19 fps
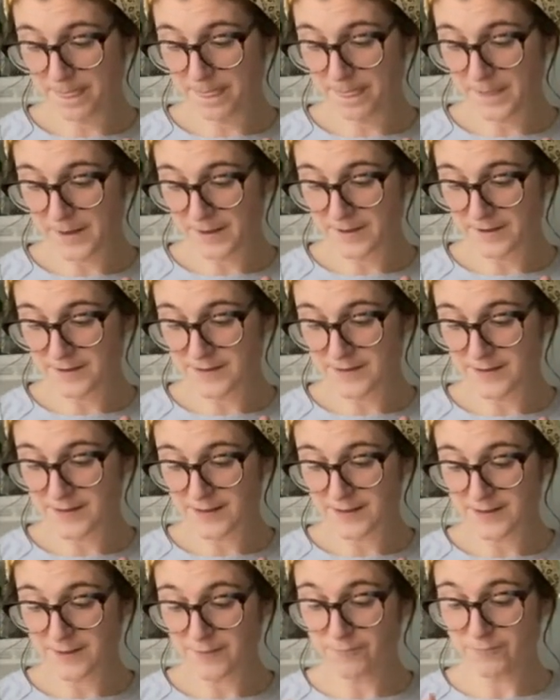There's
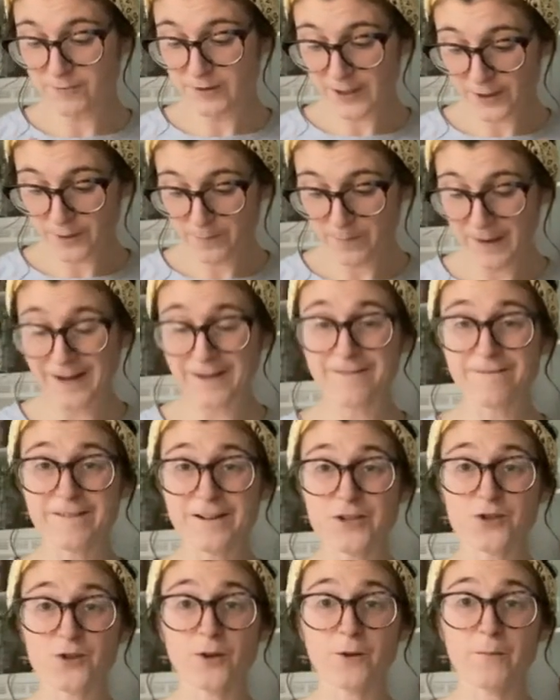some real
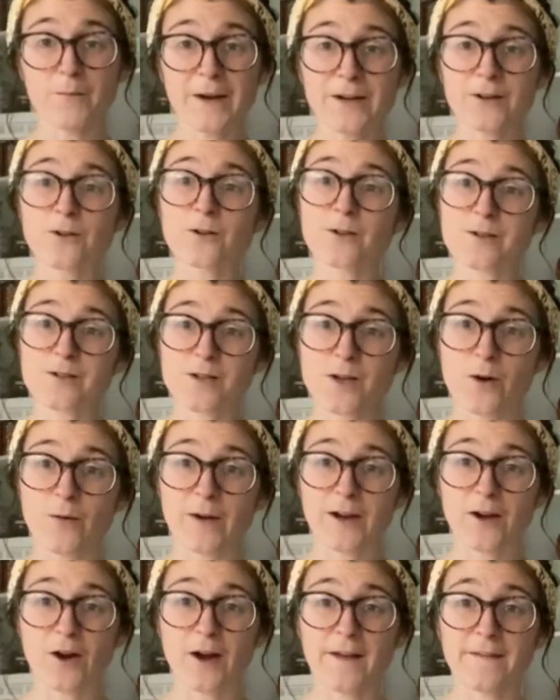beneficial minerals
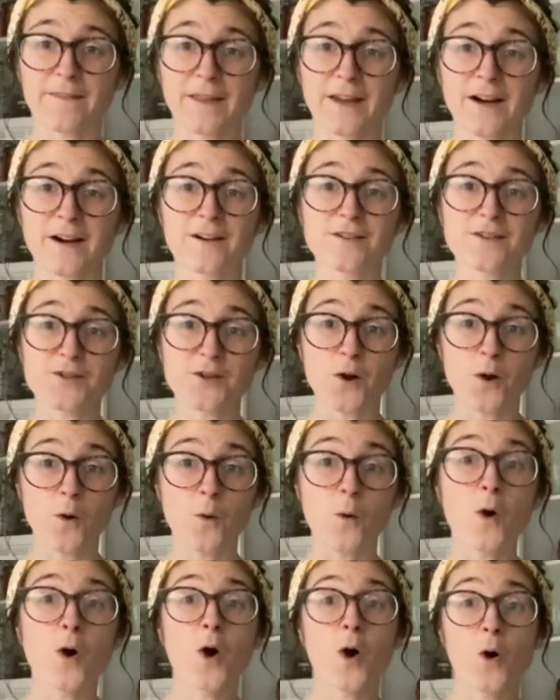going on there.
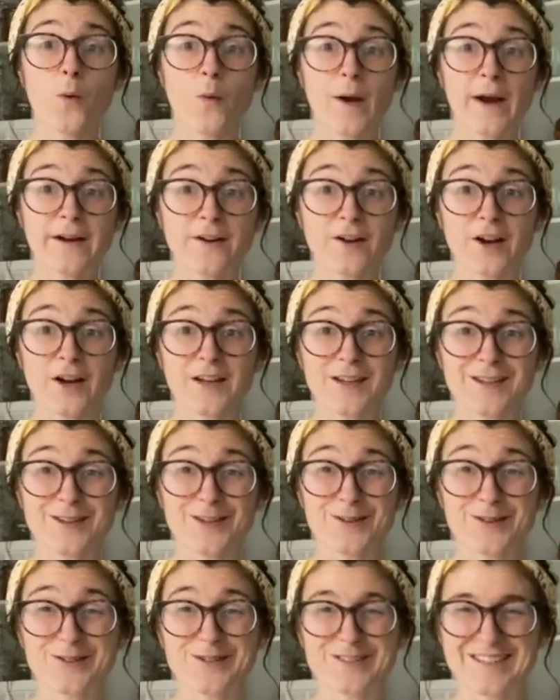So why not
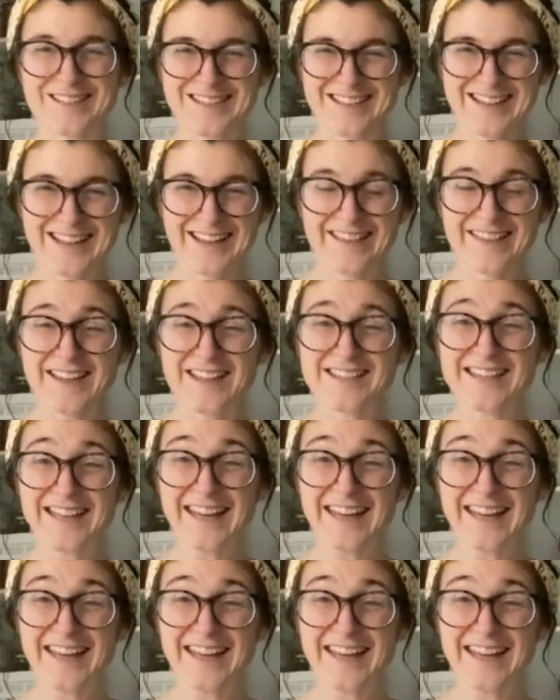use this?